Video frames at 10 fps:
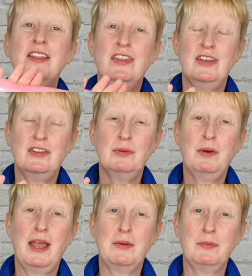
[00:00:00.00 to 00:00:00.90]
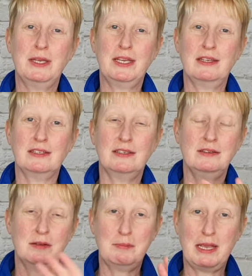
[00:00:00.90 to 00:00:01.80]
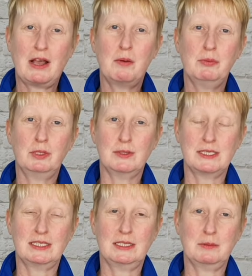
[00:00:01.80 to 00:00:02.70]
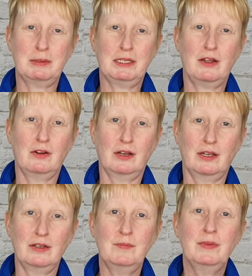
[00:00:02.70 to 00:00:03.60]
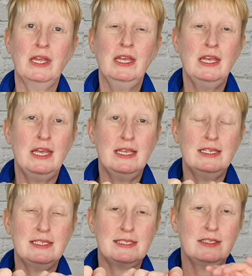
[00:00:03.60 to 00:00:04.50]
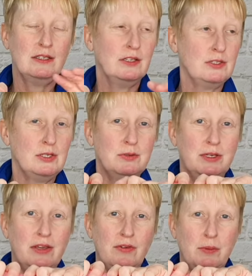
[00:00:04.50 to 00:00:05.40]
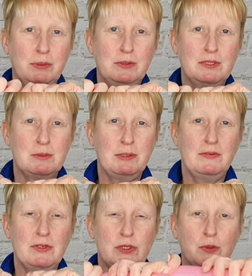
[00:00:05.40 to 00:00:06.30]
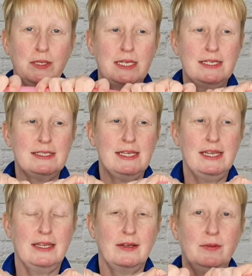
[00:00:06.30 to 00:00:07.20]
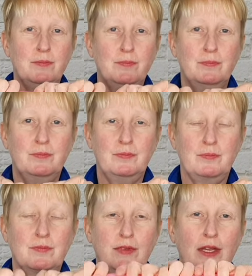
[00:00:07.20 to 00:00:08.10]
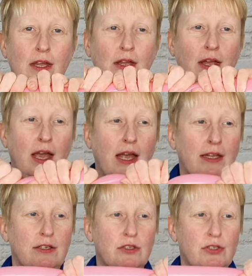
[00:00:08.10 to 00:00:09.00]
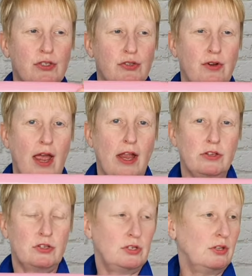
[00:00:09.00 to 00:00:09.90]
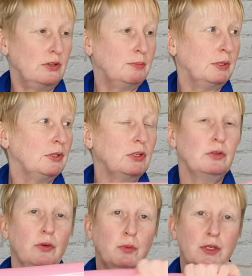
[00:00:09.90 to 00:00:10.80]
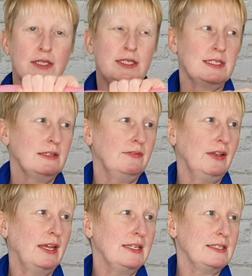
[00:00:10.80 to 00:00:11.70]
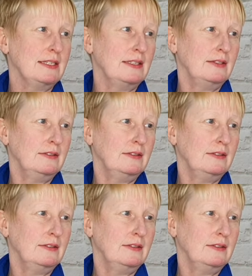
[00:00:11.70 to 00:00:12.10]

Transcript: The other way we can make our balloons a little bit longer is to give our balloons a bit of a squeeze here and stretch the balloon once it's inflated.